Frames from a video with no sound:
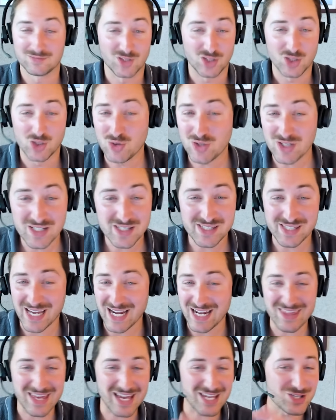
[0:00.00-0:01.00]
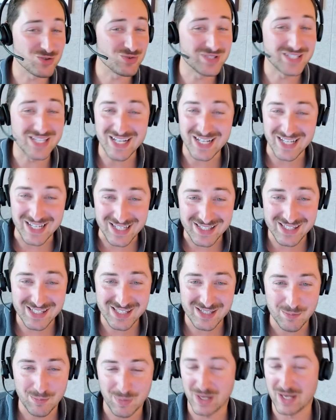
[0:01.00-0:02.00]
you can say that you did
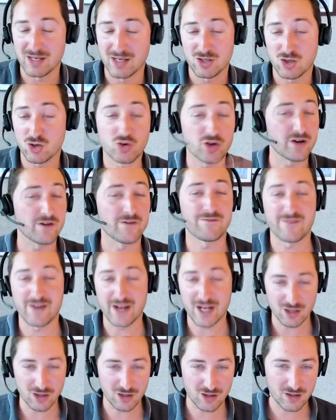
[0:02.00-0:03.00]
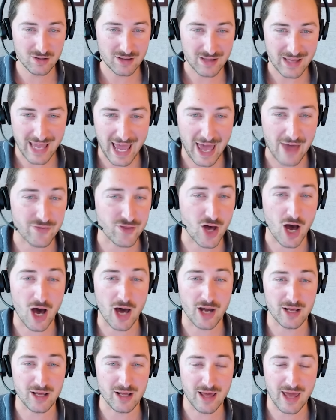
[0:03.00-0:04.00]
it, but you're going to fail at the
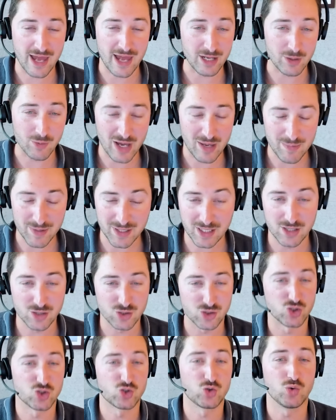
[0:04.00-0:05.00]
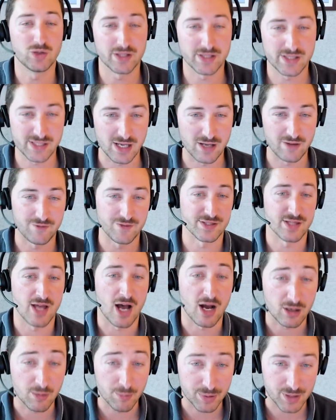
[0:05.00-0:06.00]
audit anyway because the tool itself is
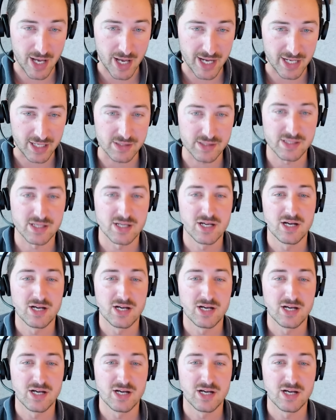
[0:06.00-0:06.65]
not compliant